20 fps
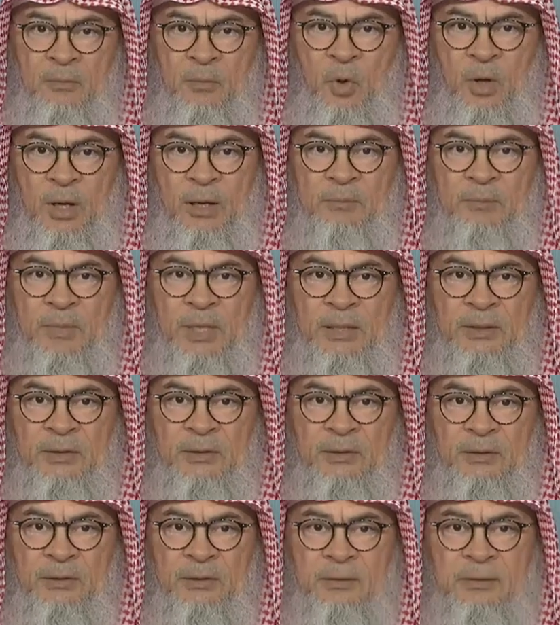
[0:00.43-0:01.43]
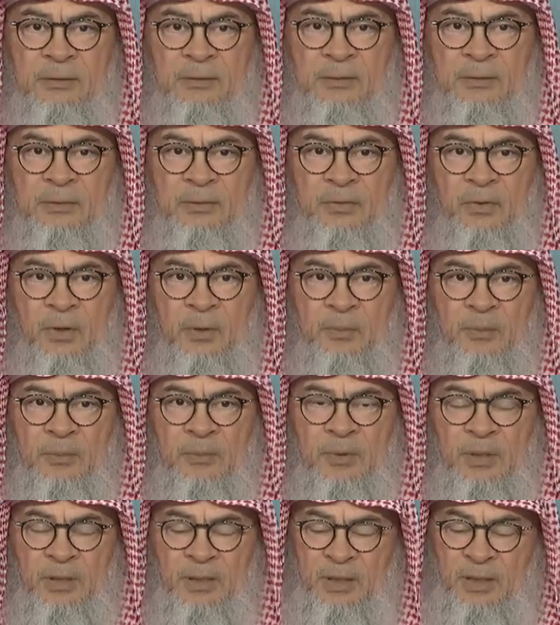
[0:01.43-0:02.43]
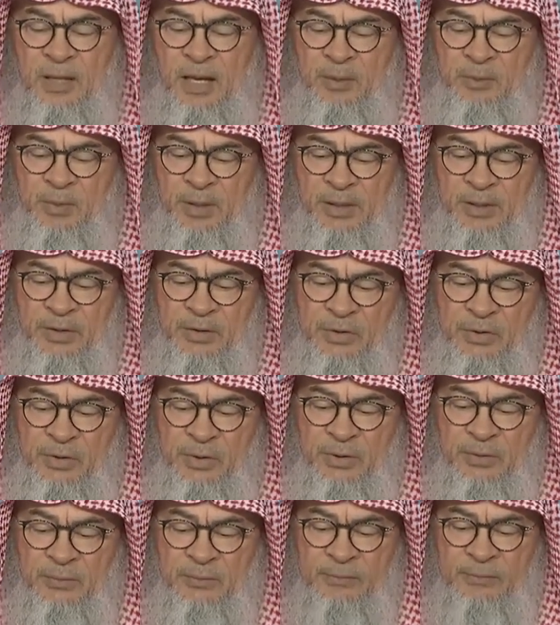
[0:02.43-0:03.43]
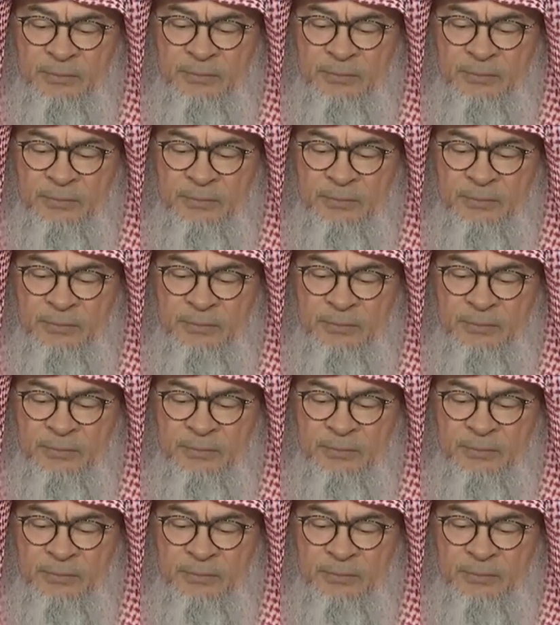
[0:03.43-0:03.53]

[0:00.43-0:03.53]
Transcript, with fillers: Muhammad from the Emirates.